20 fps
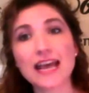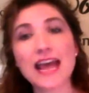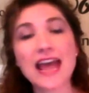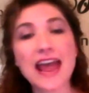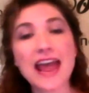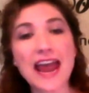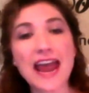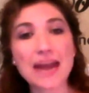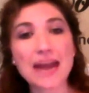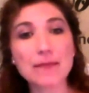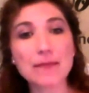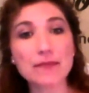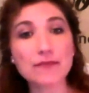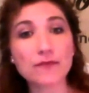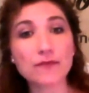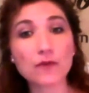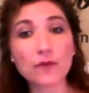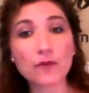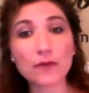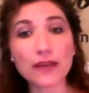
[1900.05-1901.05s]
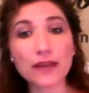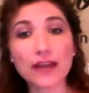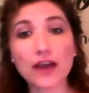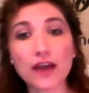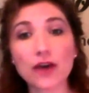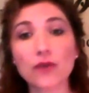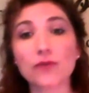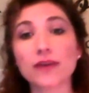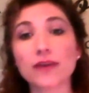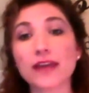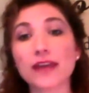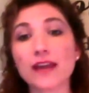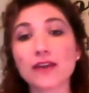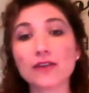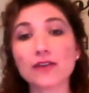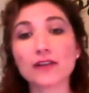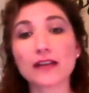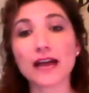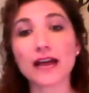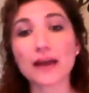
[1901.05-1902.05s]
And before we go, Carol,
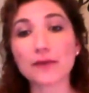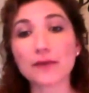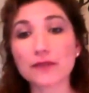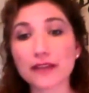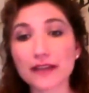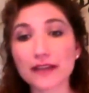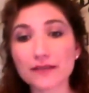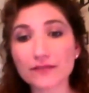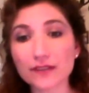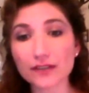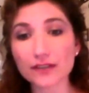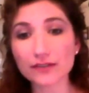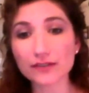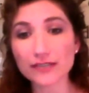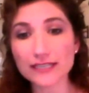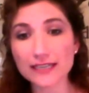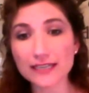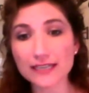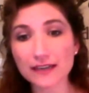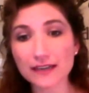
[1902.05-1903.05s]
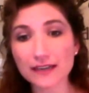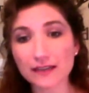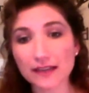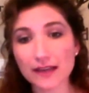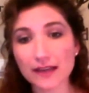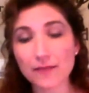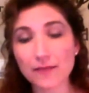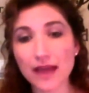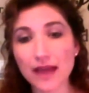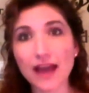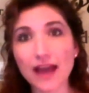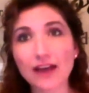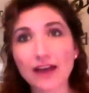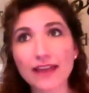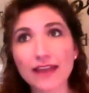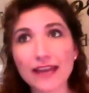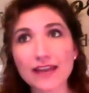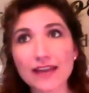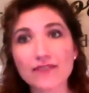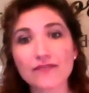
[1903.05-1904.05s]
I would like for you to tell them how they
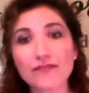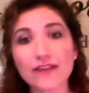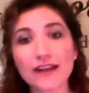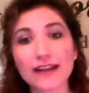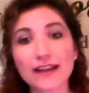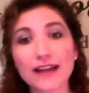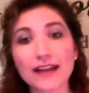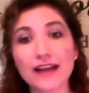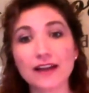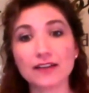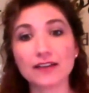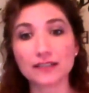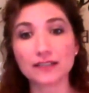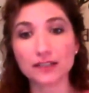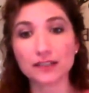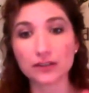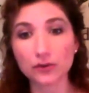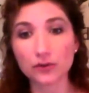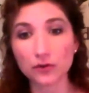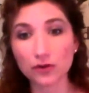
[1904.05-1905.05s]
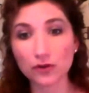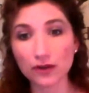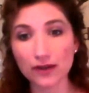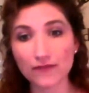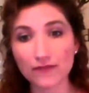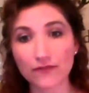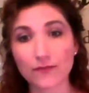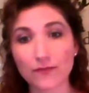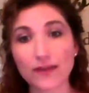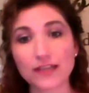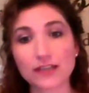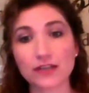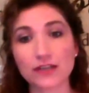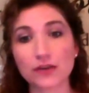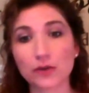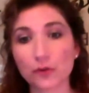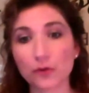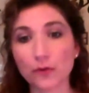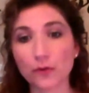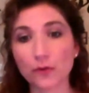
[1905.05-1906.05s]
can find out your information, your
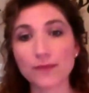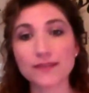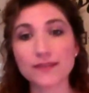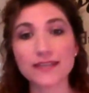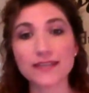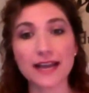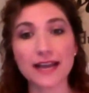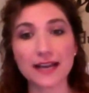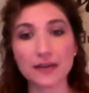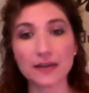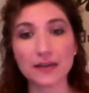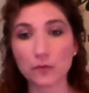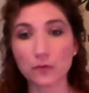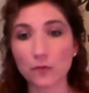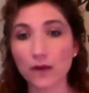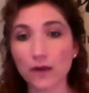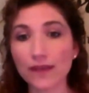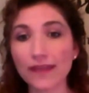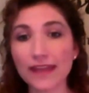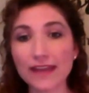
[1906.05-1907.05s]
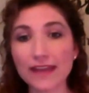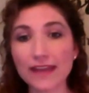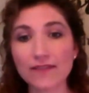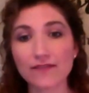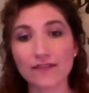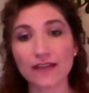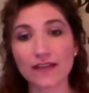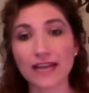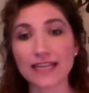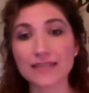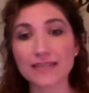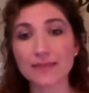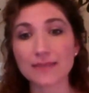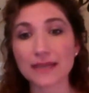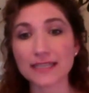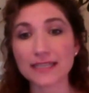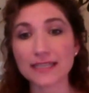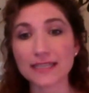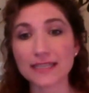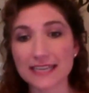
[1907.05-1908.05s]
website, what they can expect to
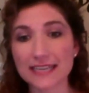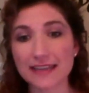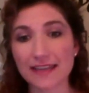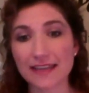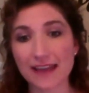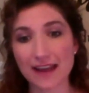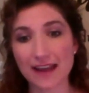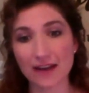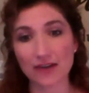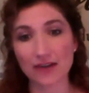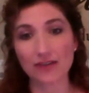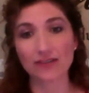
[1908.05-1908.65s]
see there.